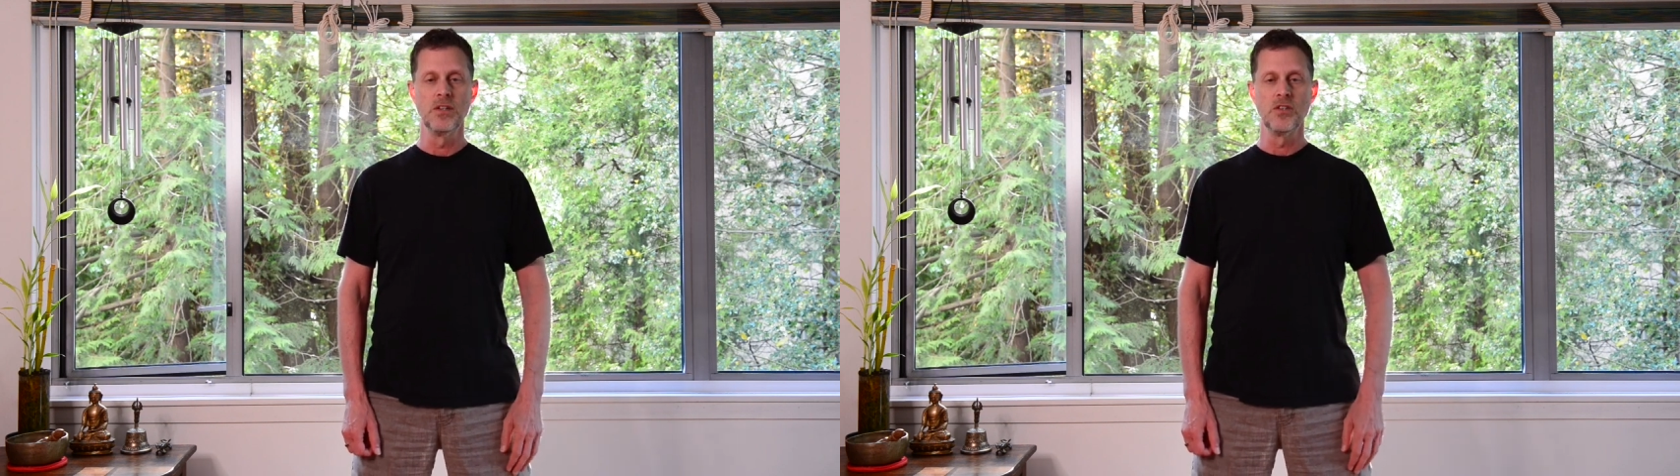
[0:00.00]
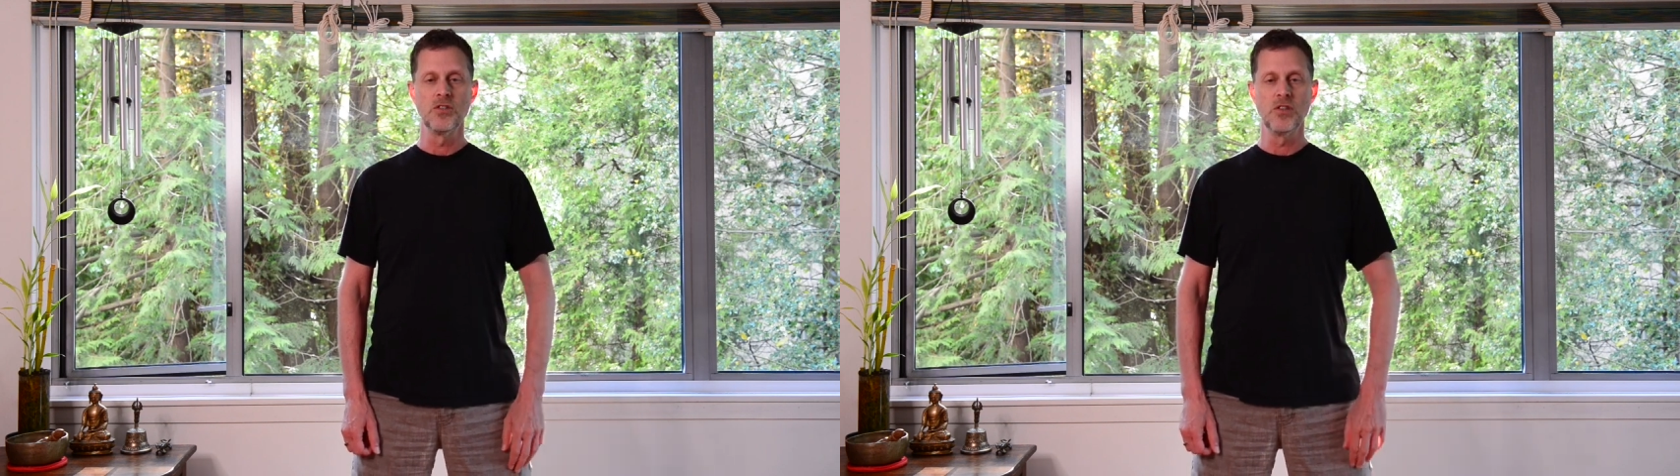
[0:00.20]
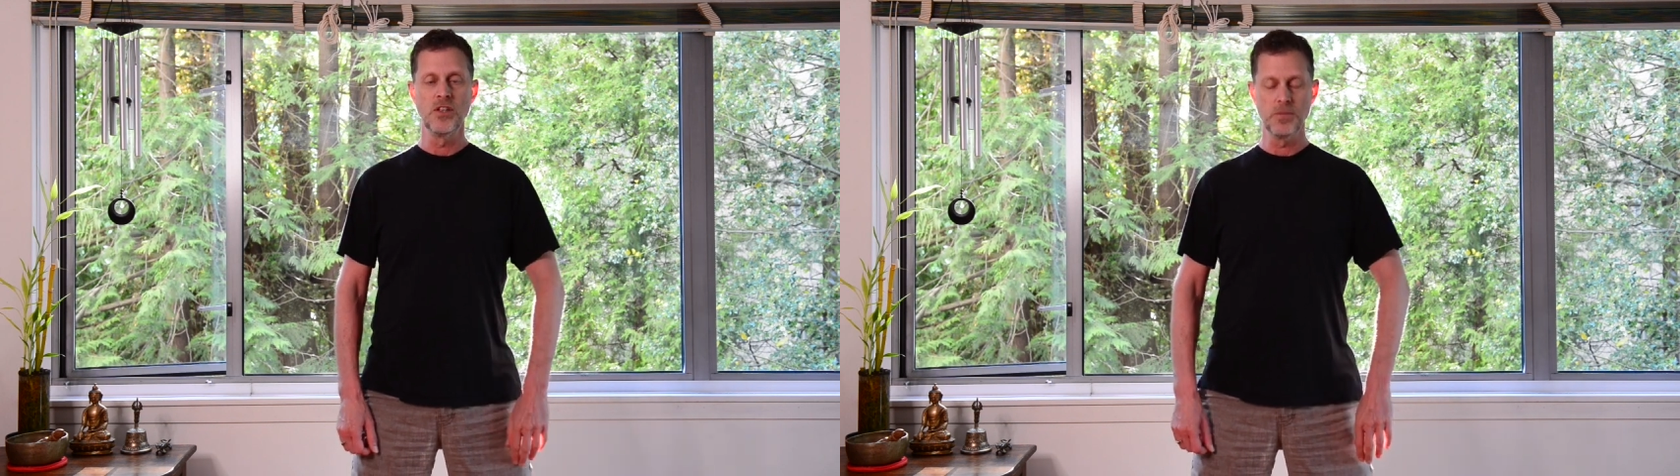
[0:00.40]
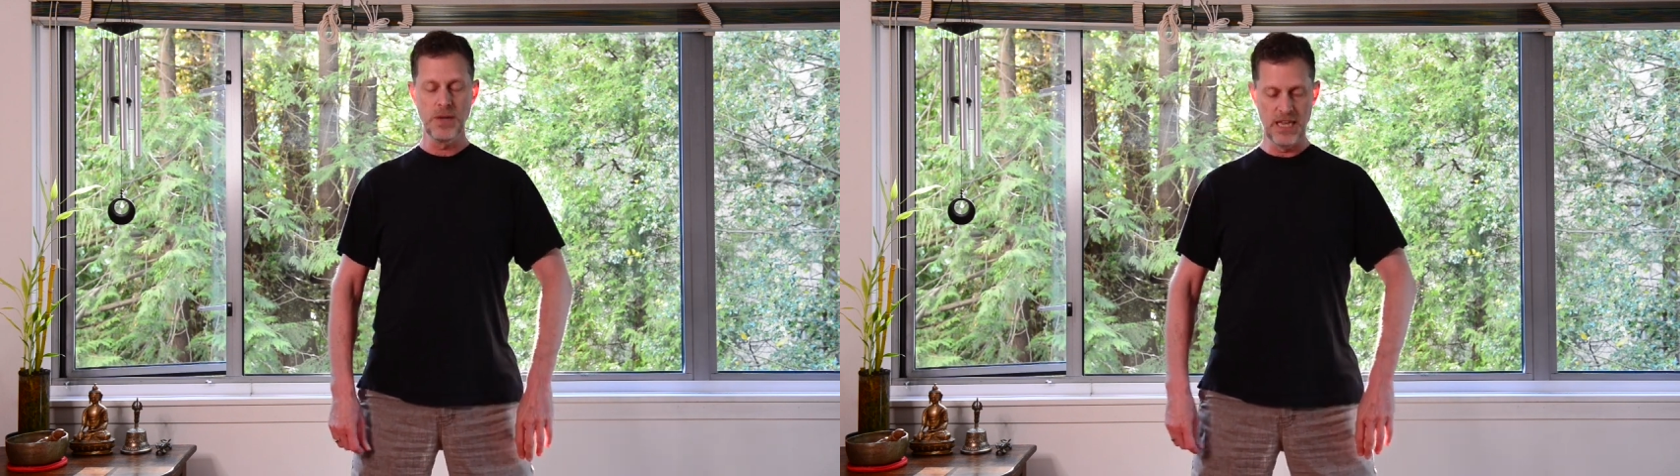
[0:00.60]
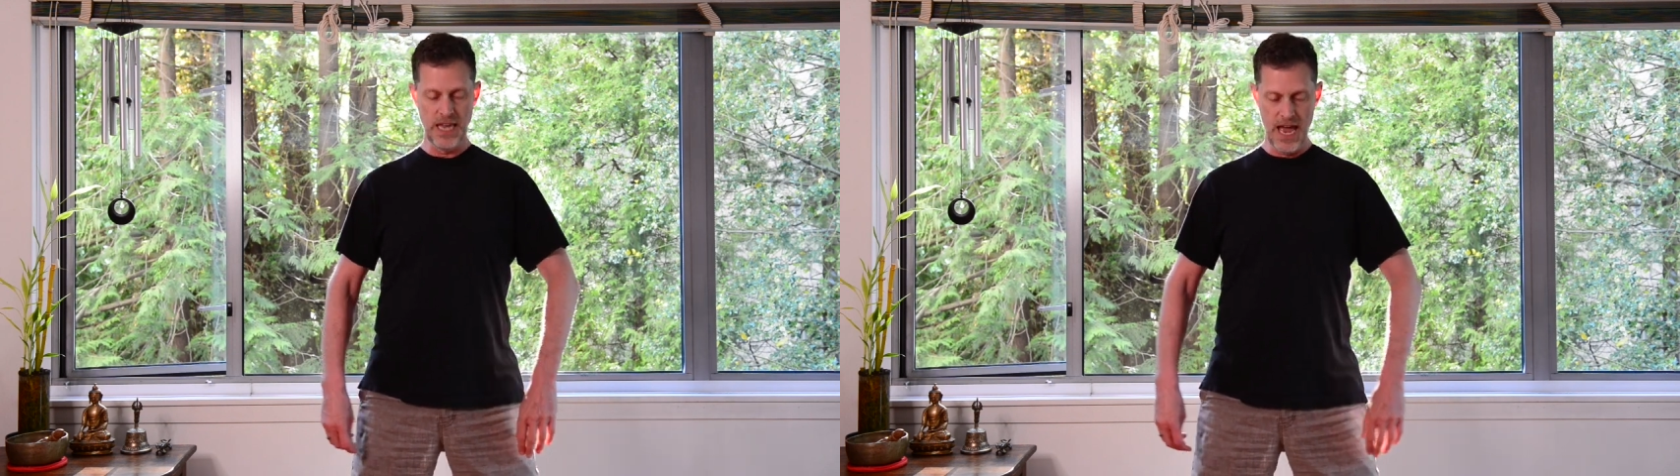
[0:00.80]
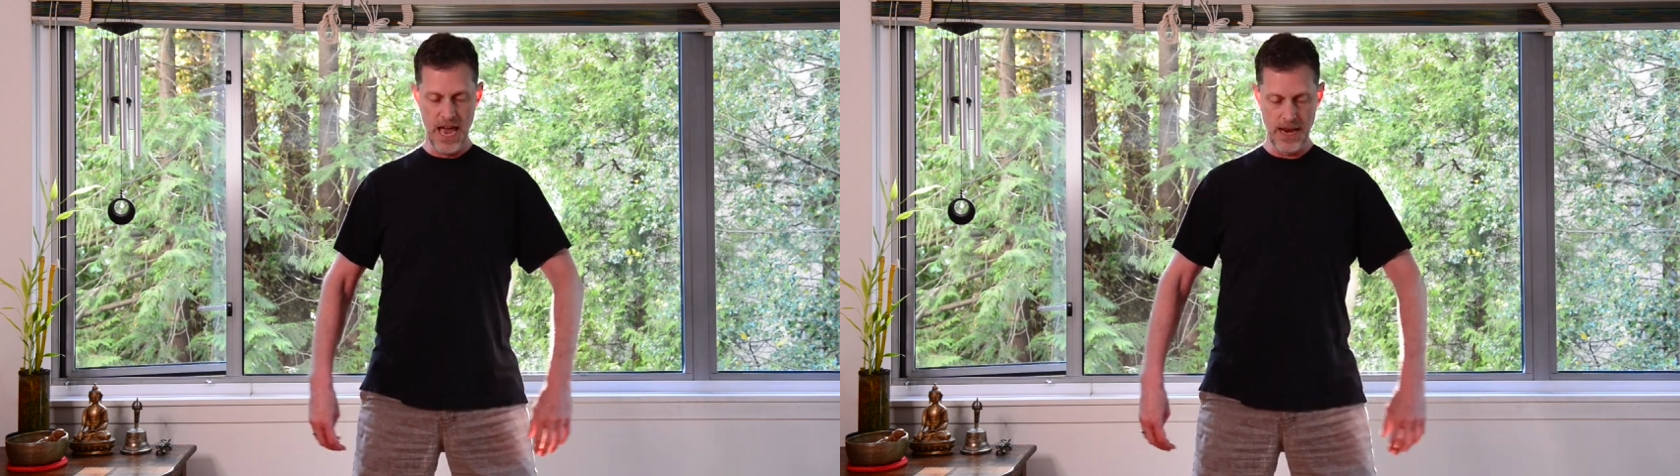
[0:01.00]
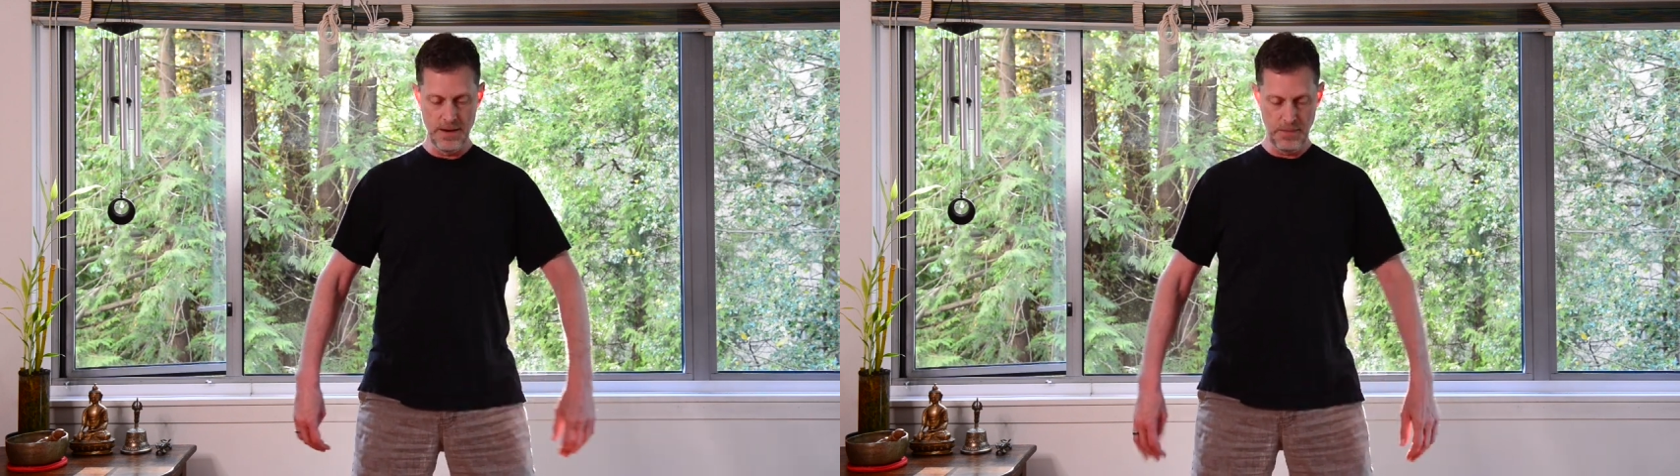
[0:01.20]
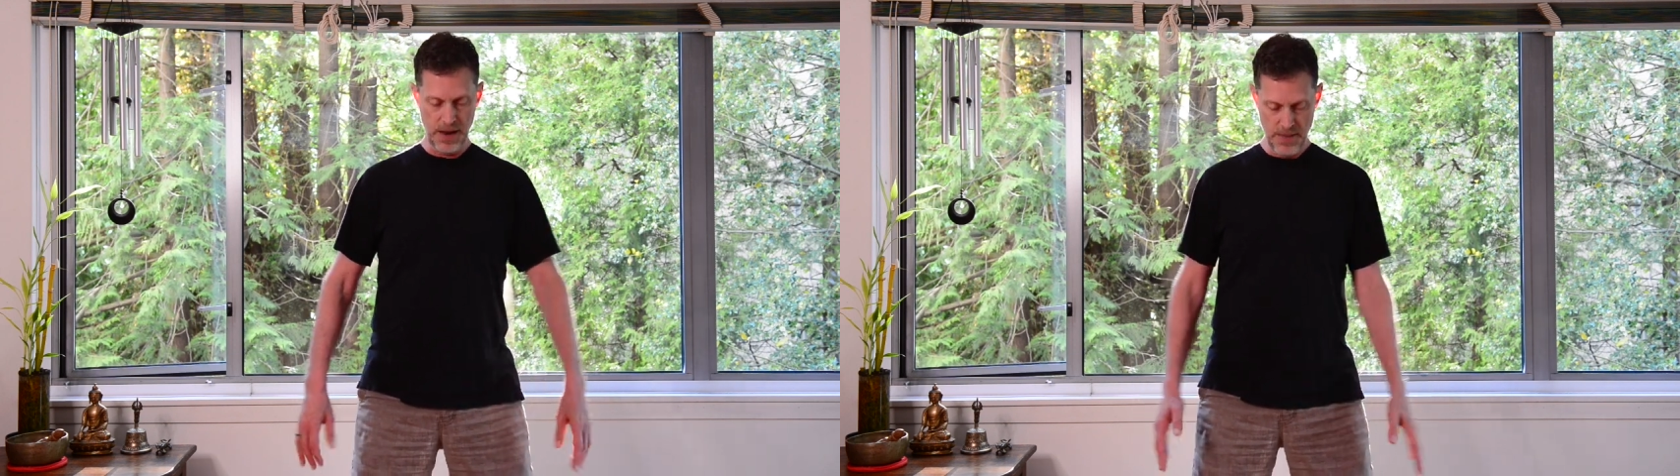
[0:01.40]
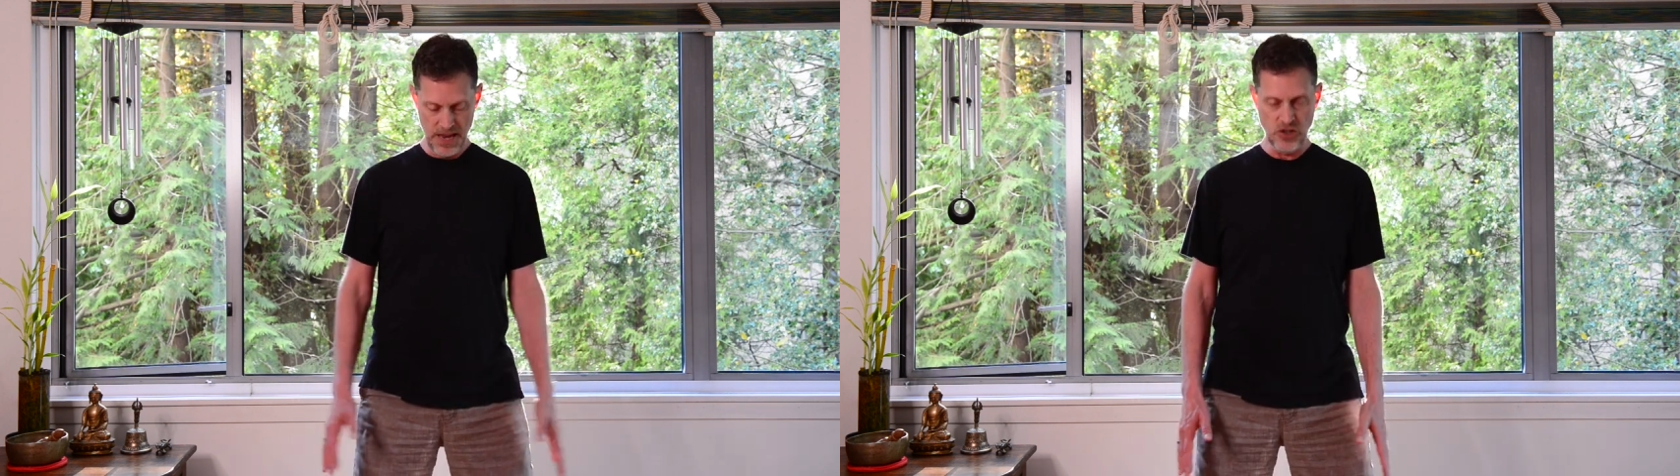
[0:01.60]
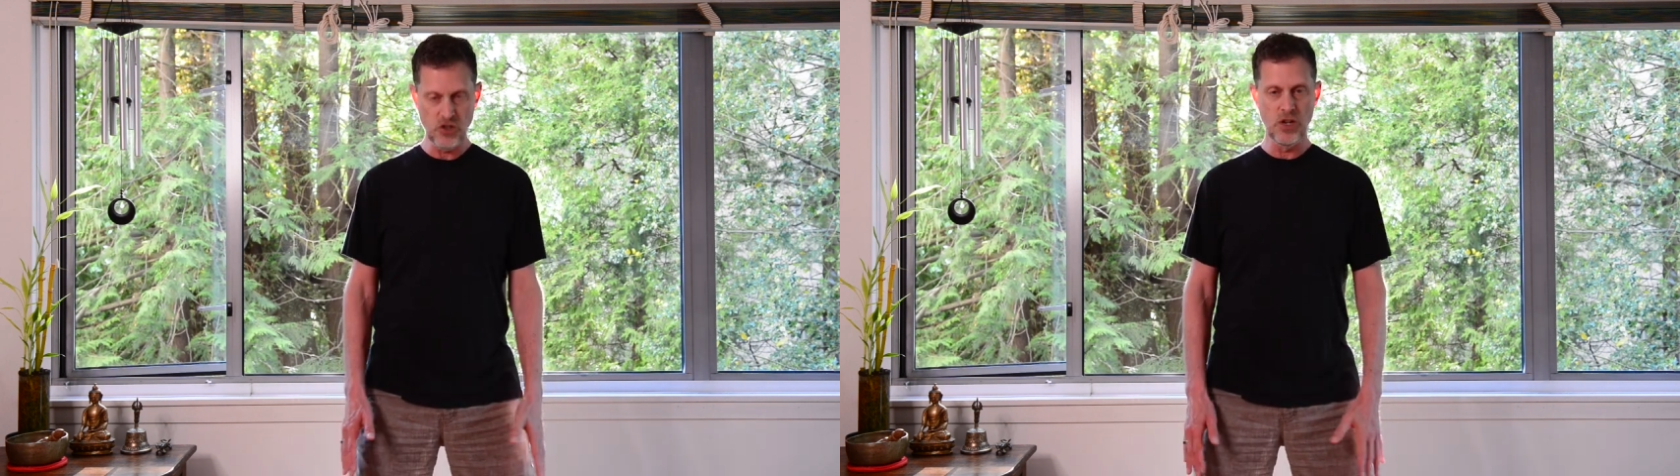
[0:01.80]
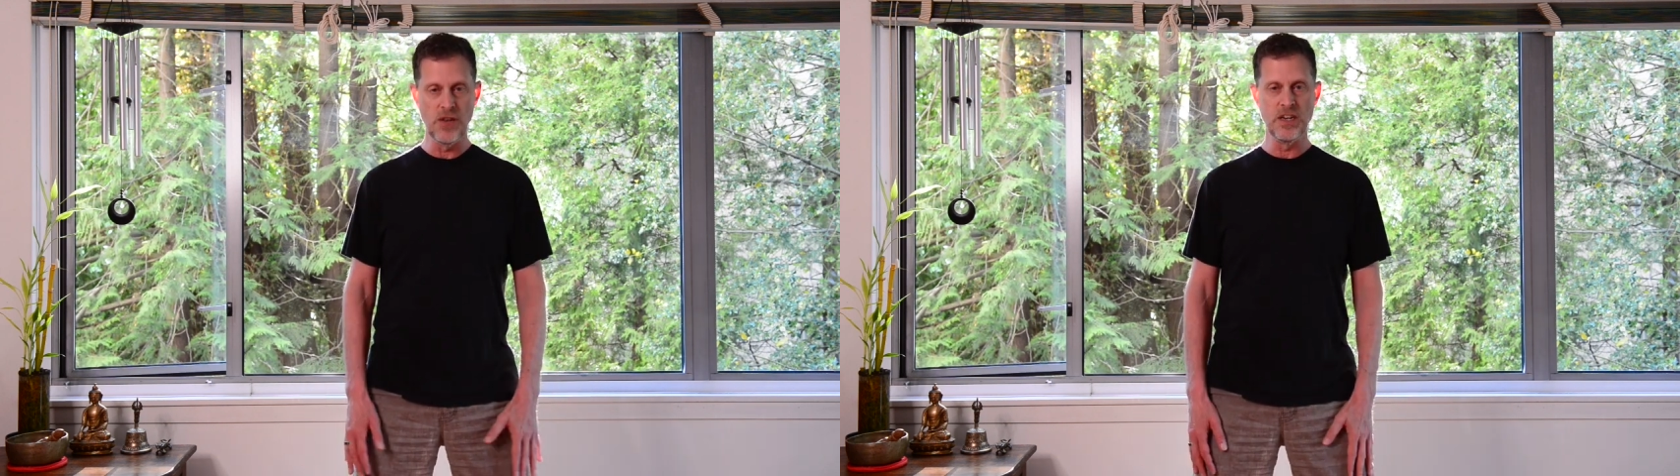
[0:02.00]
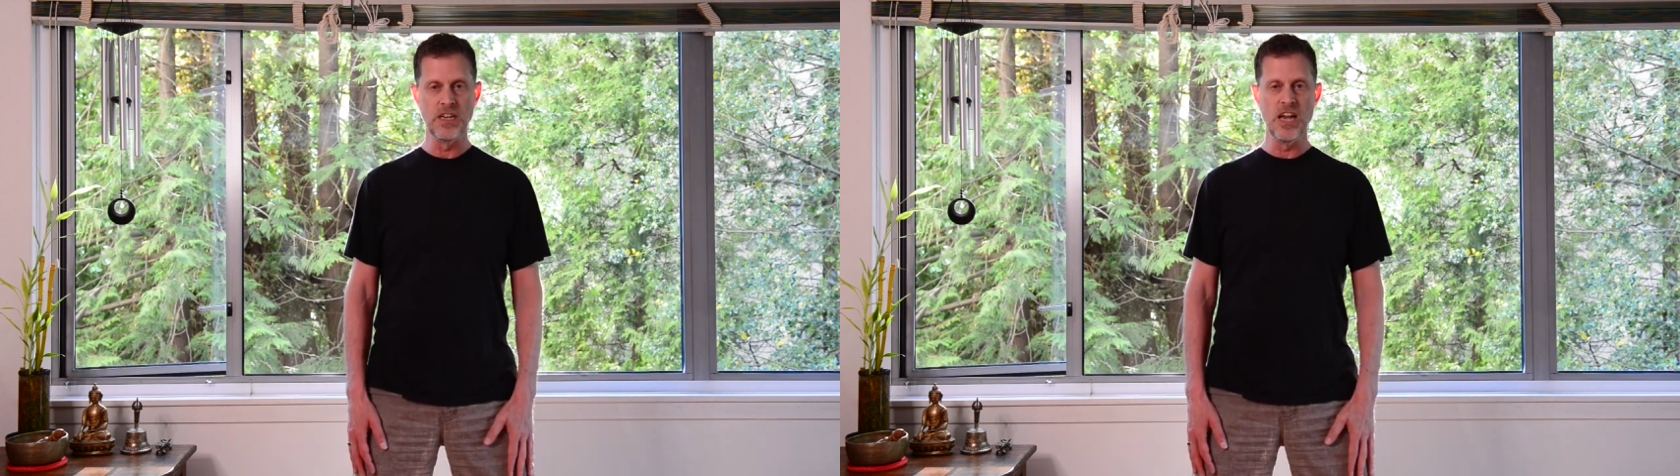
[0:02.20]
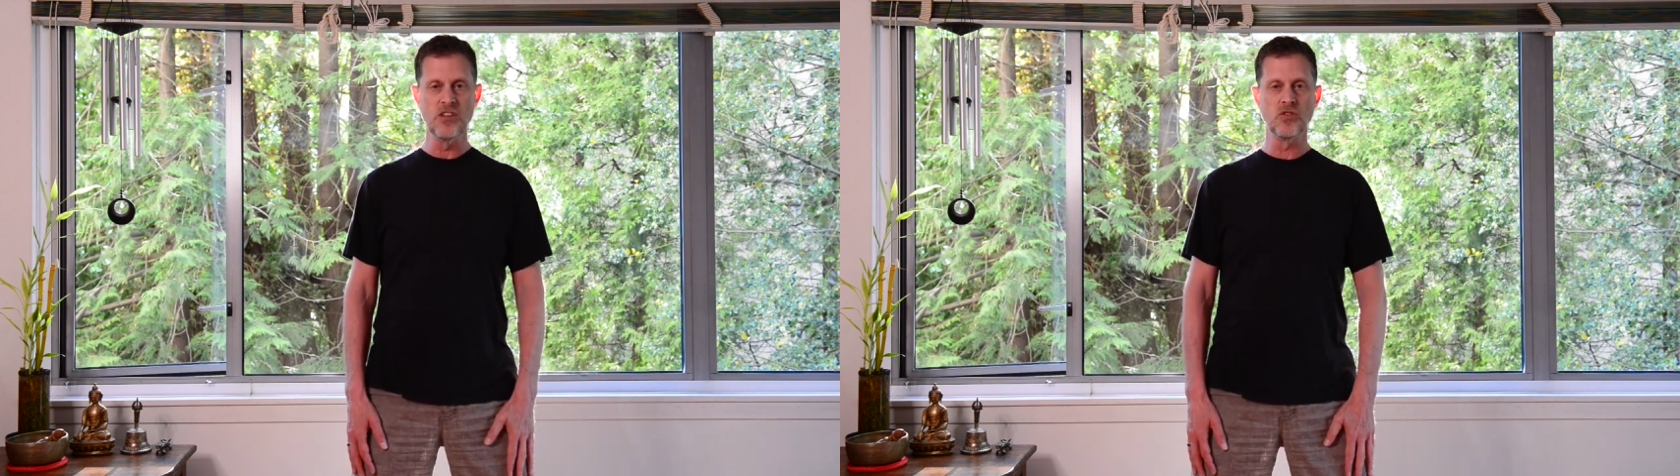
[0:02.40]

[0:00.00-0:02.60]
So let's begin by making sure you have a nice,